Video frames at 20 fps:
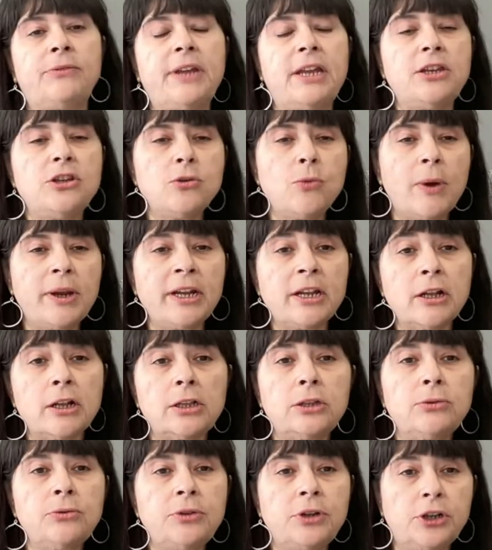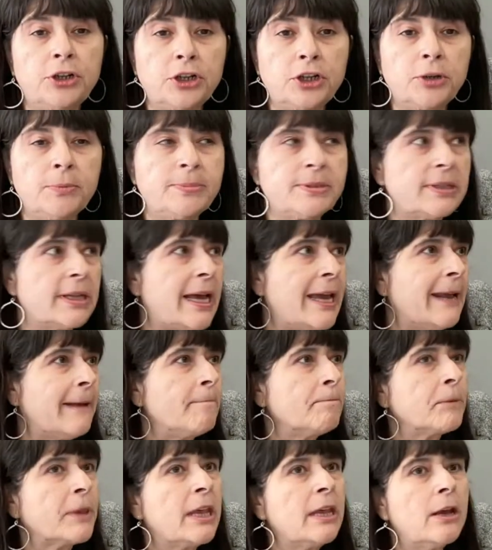then you want to include herbs like
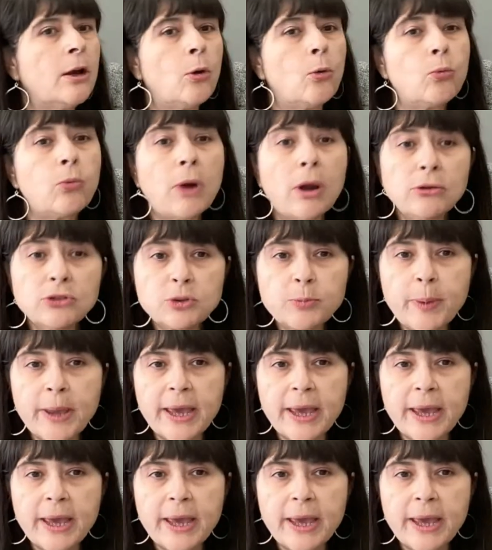rose